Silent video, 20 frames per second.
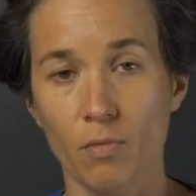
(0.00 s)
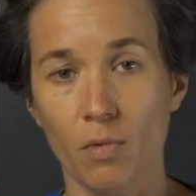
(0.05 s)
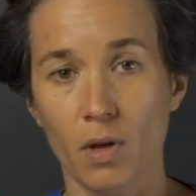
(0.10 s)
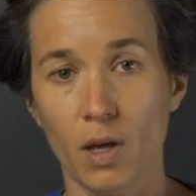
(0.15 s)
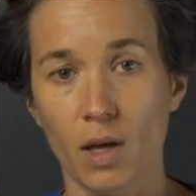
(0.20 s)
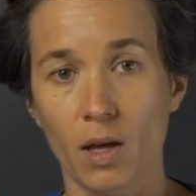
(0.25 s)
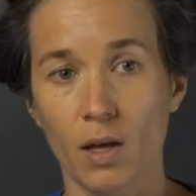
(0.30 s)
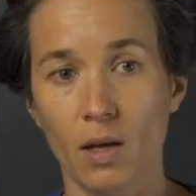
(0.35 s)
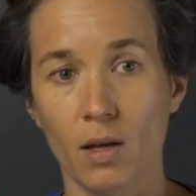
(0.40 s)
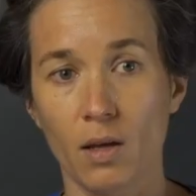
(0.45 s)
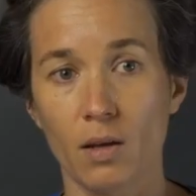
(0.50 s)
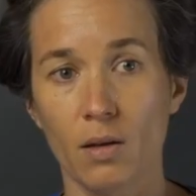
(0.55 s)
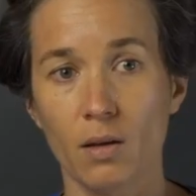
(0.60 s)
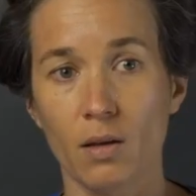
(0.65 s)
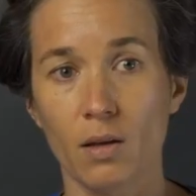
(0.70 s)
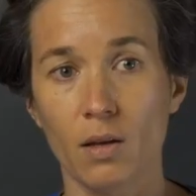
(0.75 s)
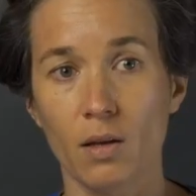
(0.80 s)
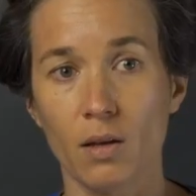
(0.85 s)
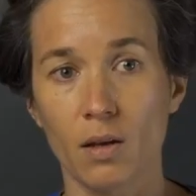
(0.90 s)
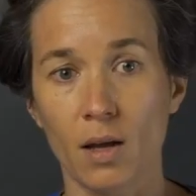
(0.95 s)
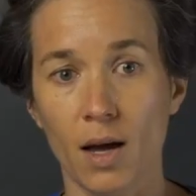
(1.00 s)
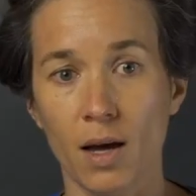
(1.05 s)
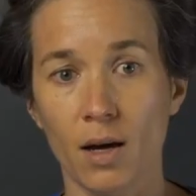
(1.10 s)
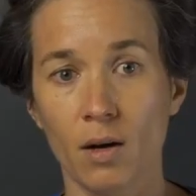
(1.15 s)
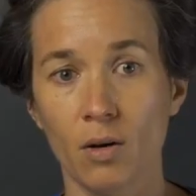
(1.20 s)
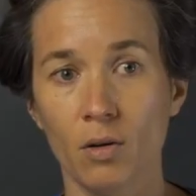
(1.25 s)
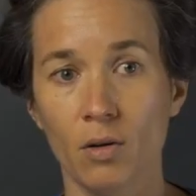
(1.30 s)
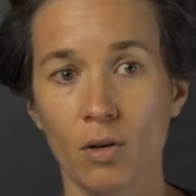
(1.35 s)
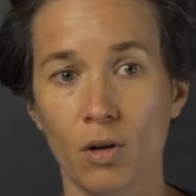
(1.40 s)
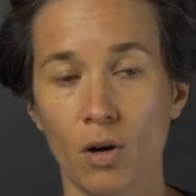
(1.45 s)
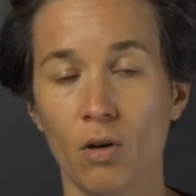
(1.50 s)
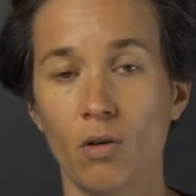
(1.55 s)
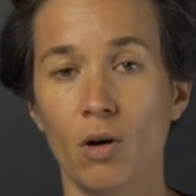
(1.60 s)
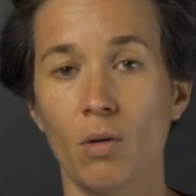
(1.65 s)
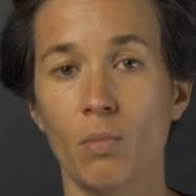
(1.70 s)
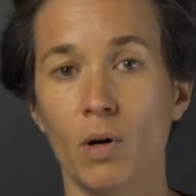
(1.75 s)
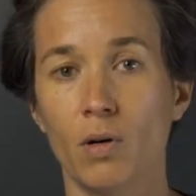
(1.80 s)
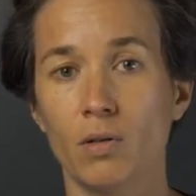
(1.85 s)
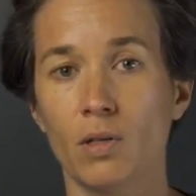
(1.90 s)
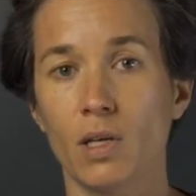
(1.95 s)
we now know
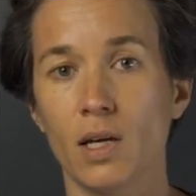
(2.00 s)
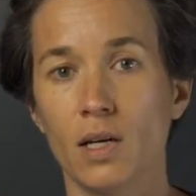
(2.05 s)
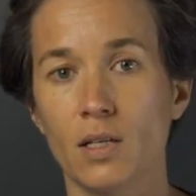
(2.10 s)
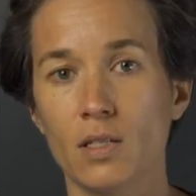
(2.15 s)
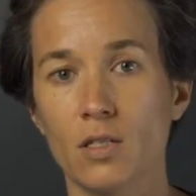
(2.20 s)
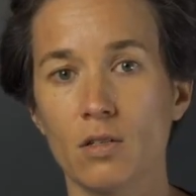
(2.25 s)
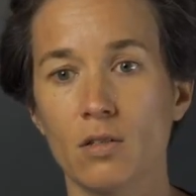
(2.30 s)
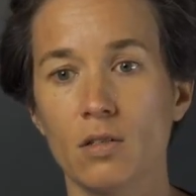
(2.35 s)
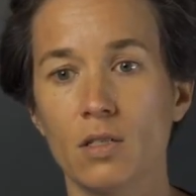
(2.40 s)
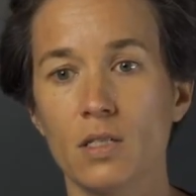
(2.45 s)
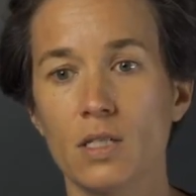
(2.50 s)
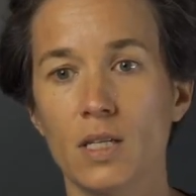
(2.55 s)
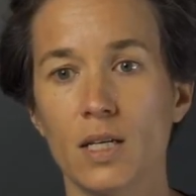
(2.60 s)
about cancer is